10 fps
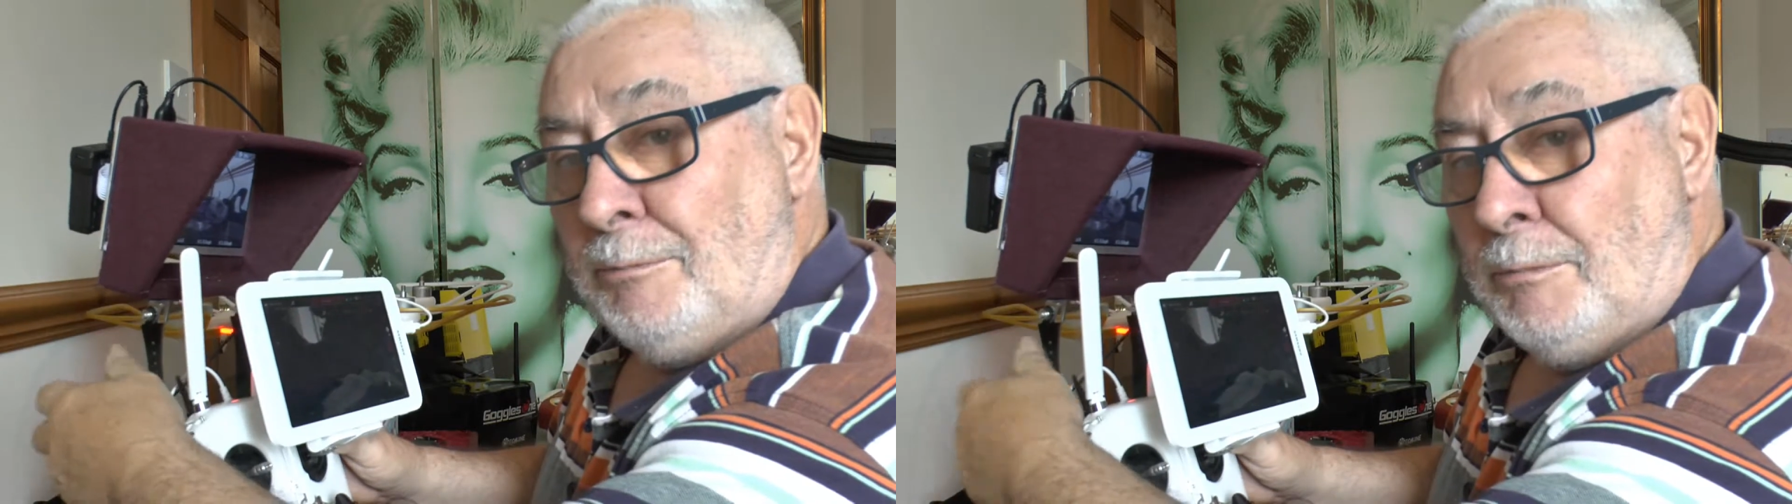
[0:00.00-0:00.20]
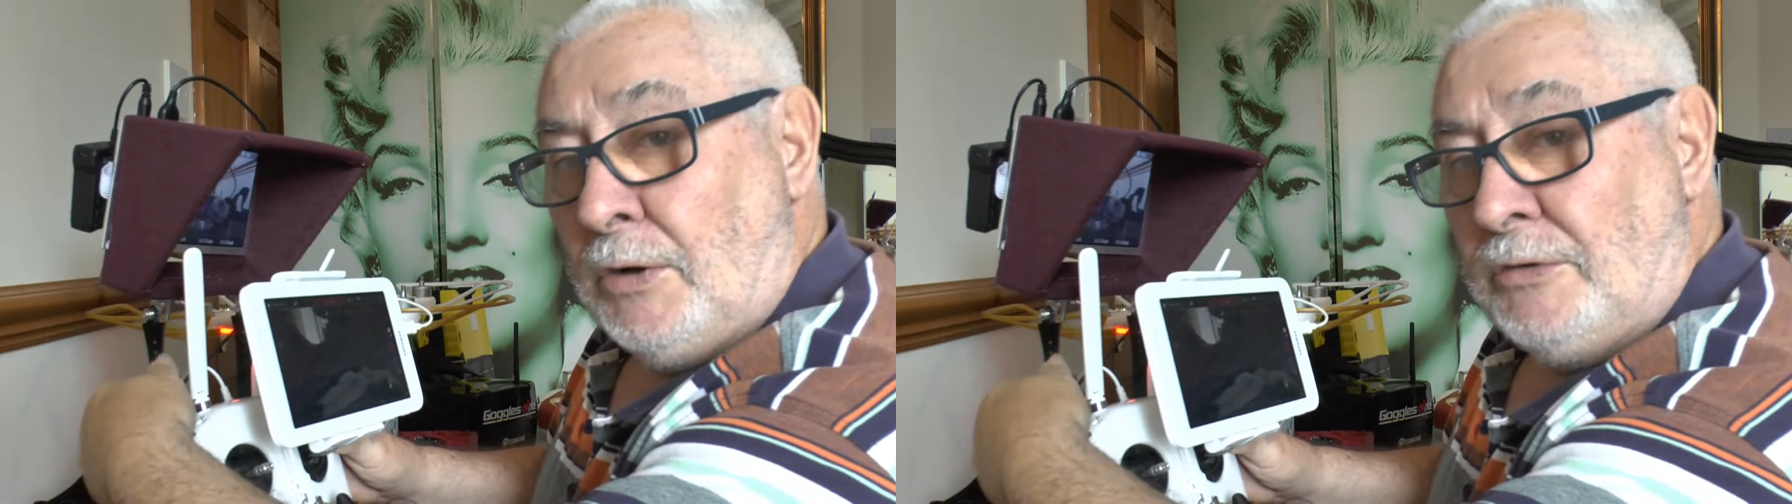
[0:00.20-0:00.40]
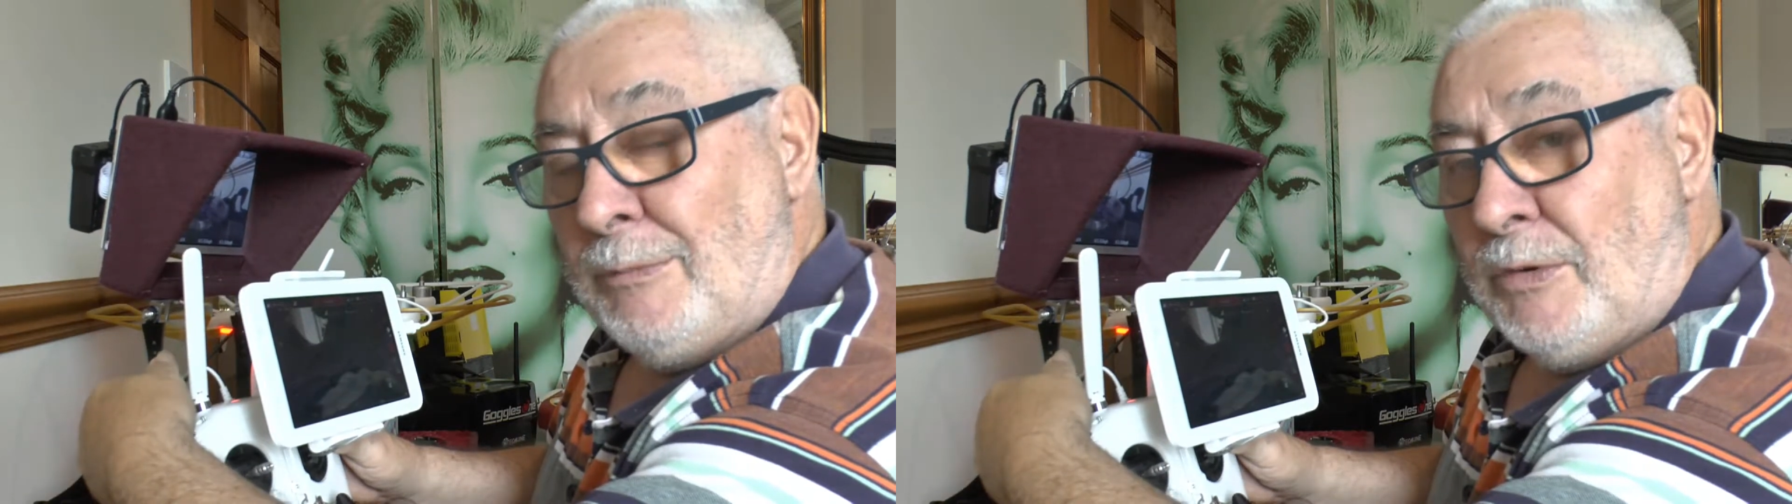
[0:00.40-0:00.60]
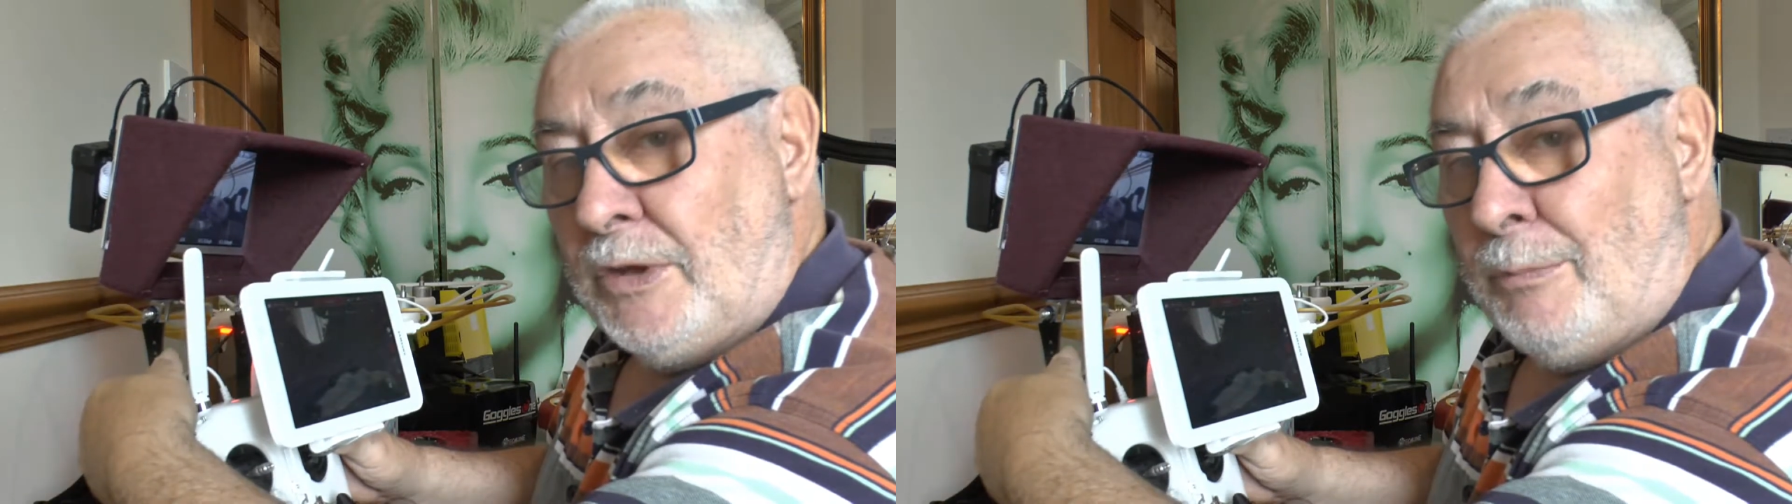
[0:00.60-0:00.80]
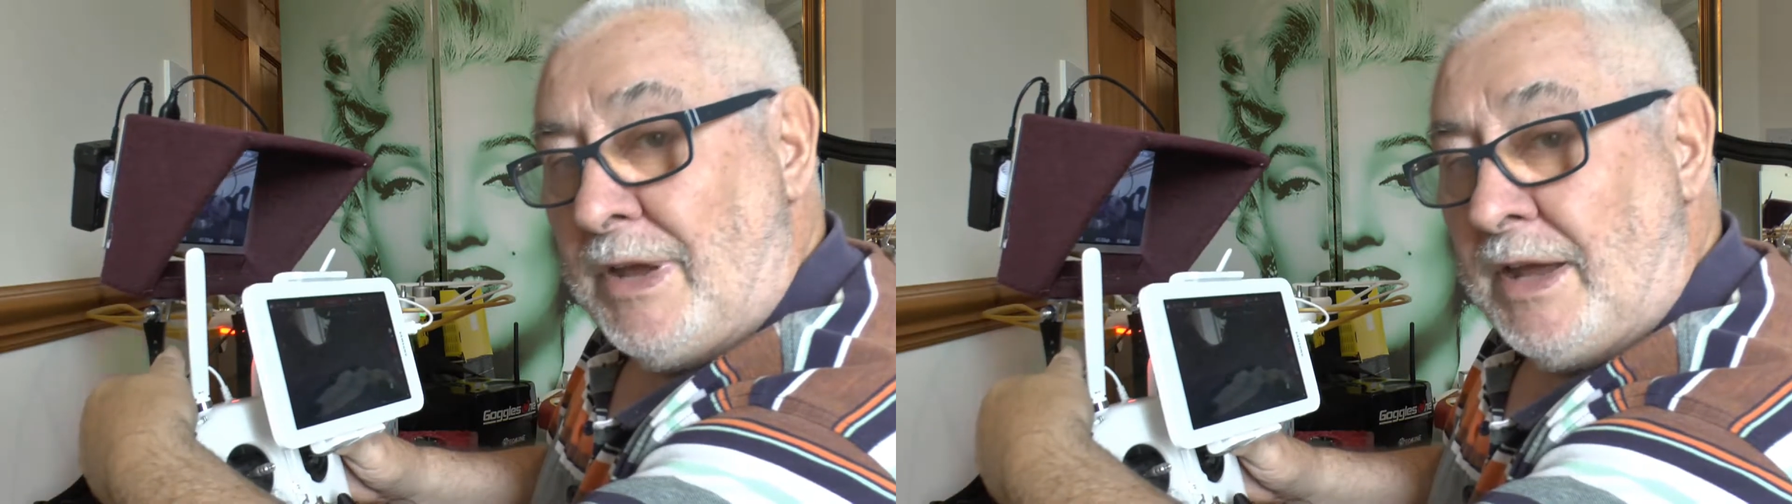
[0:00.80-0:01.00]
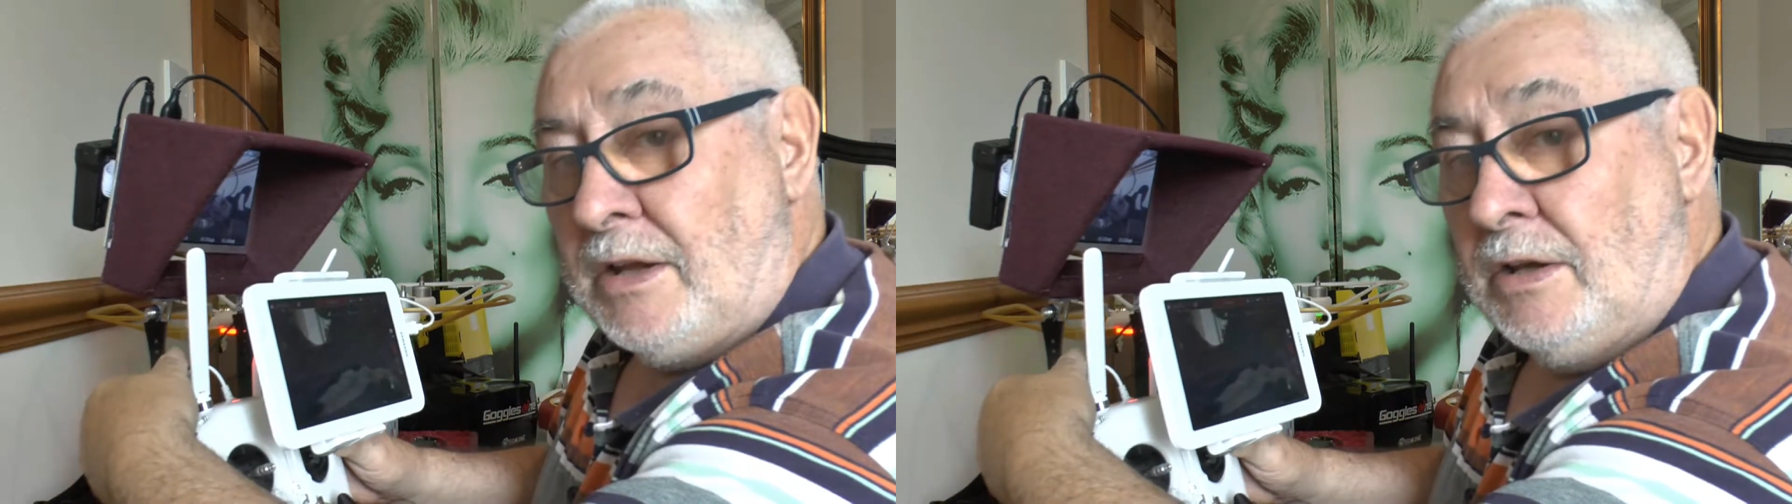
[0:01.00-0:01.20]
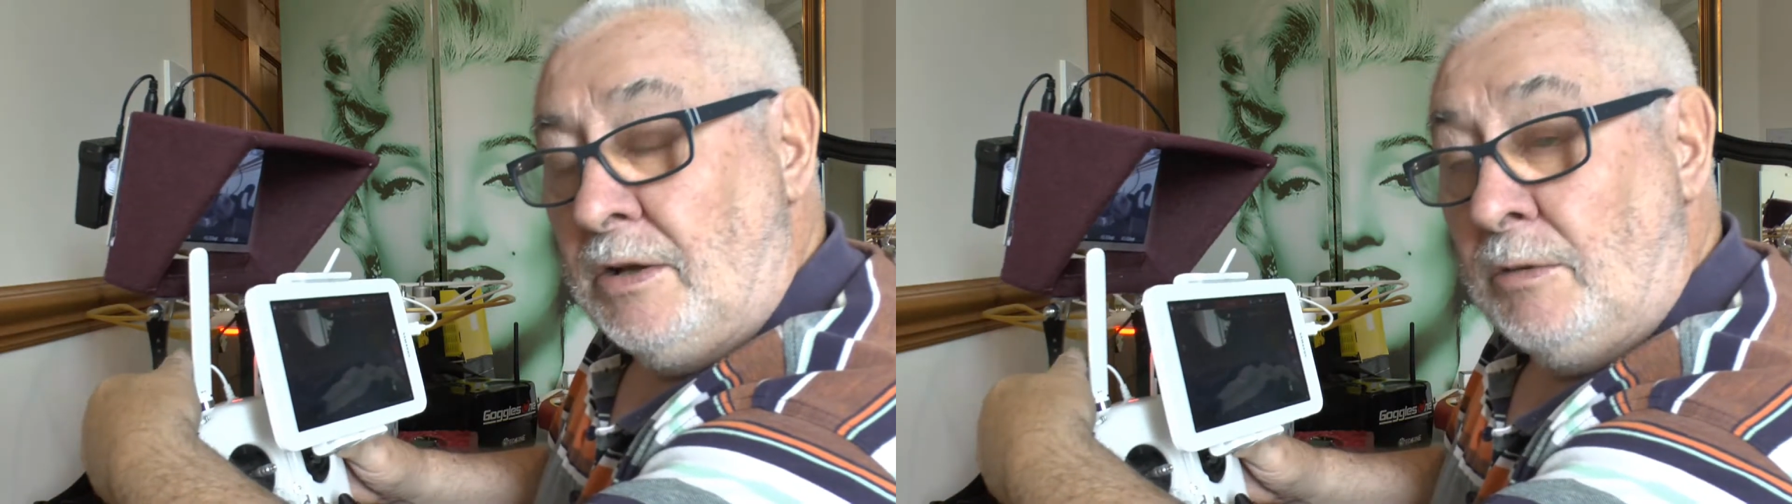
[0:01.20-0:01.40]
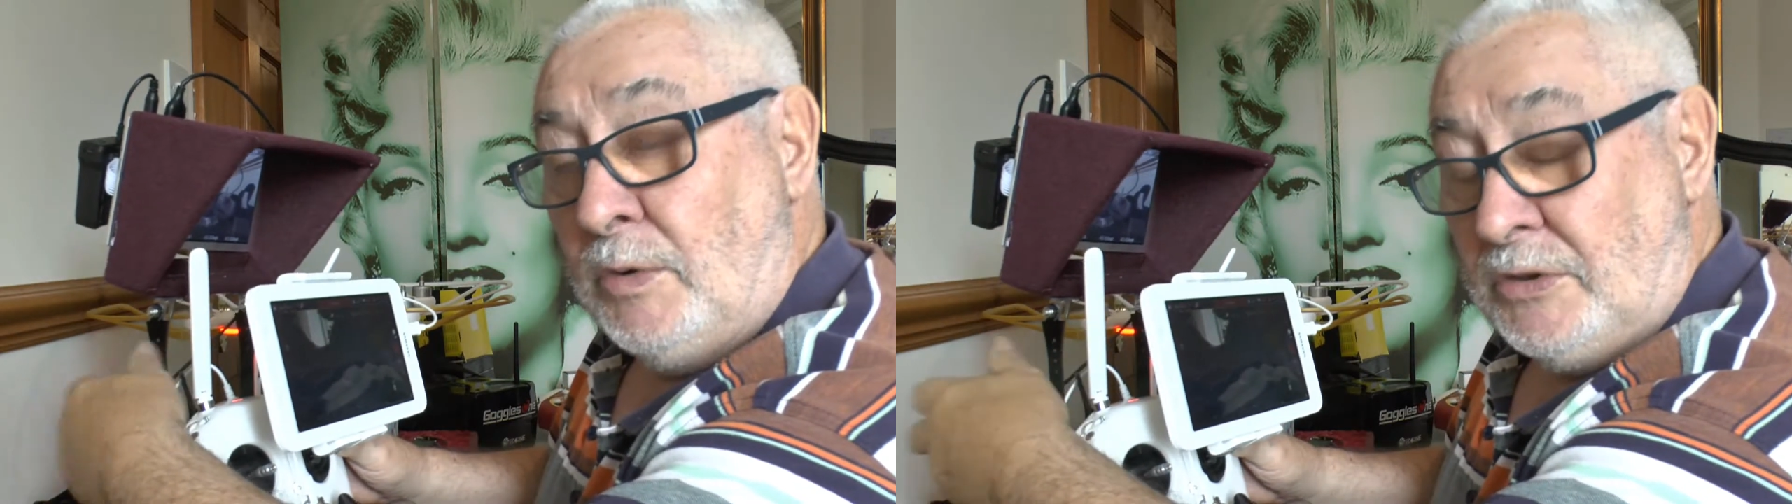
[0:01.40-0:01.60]
modem on the back,
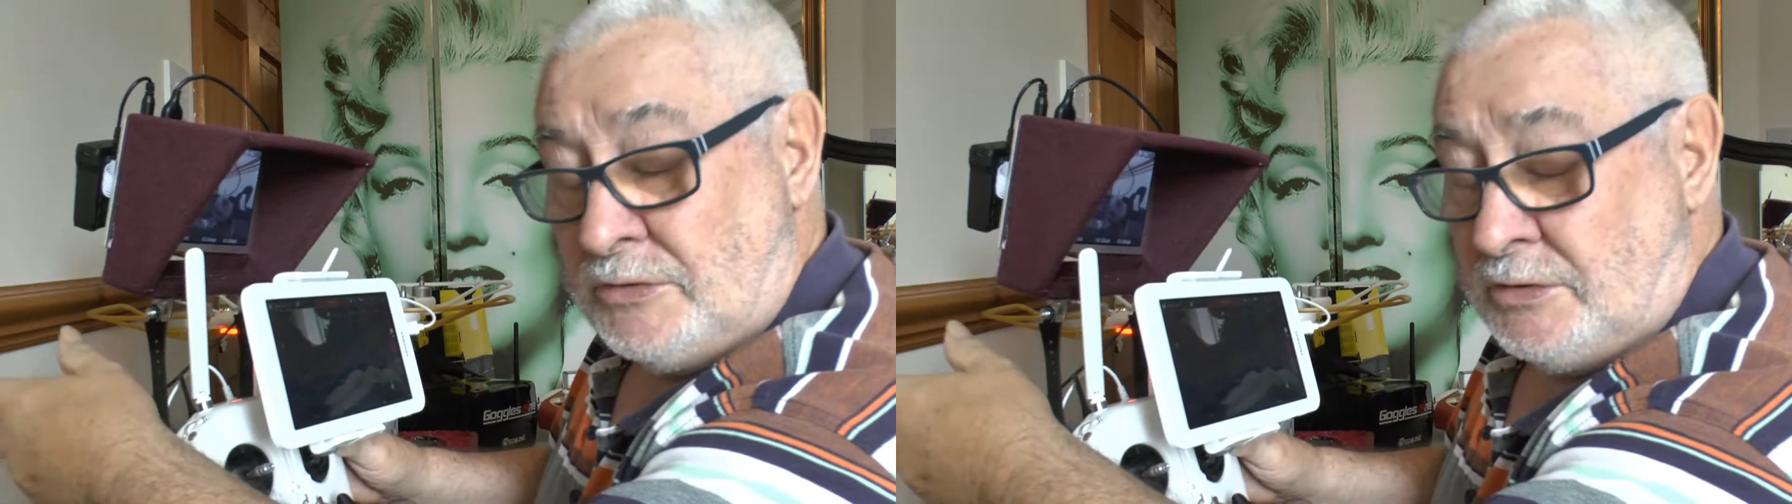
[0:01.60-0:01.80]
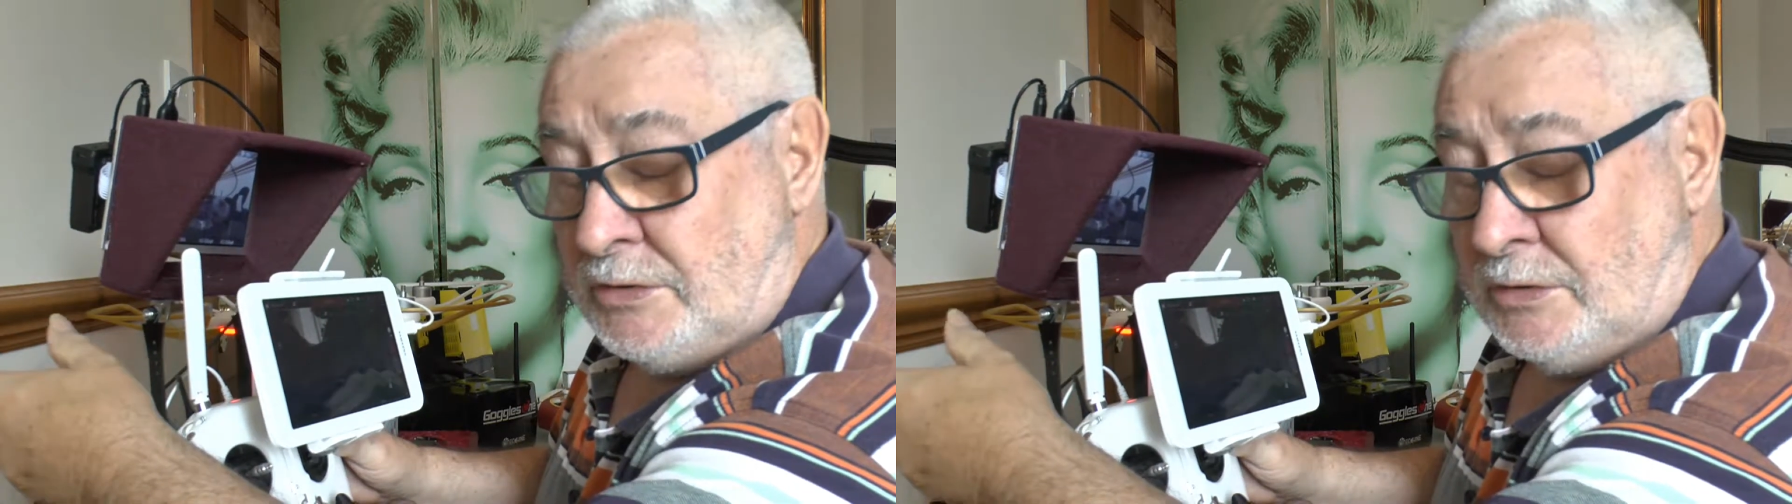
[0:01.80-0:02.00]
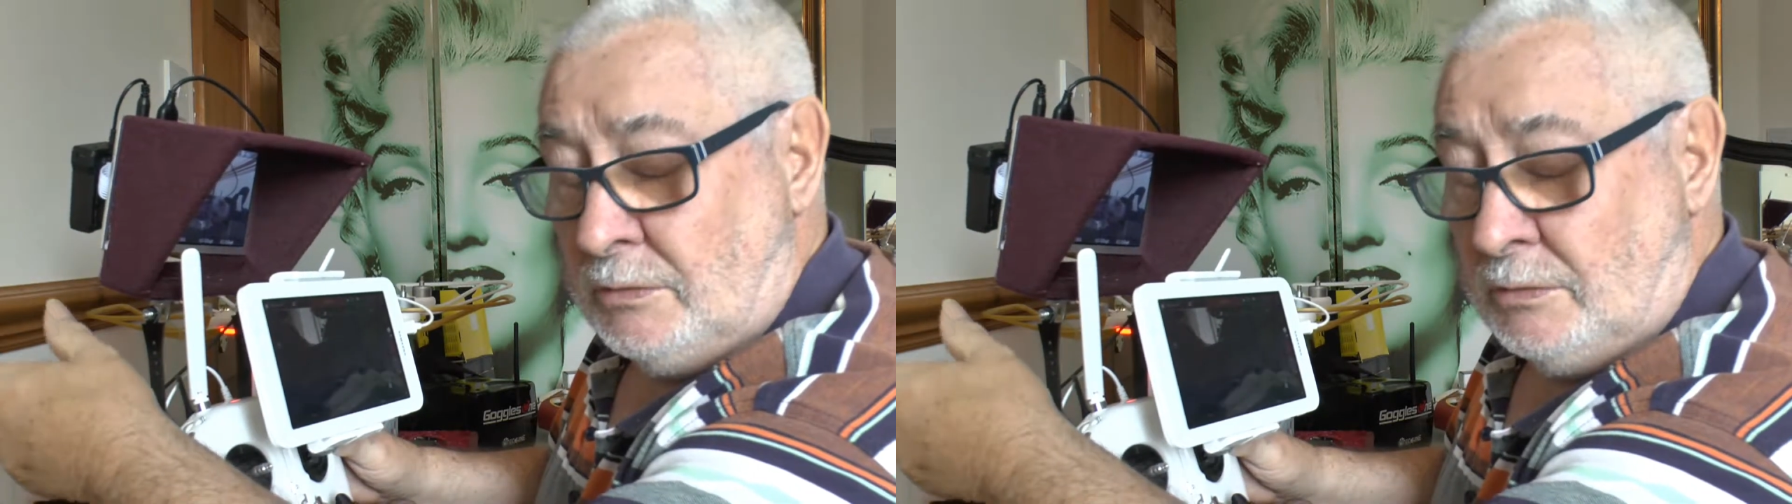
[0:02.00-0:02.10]
which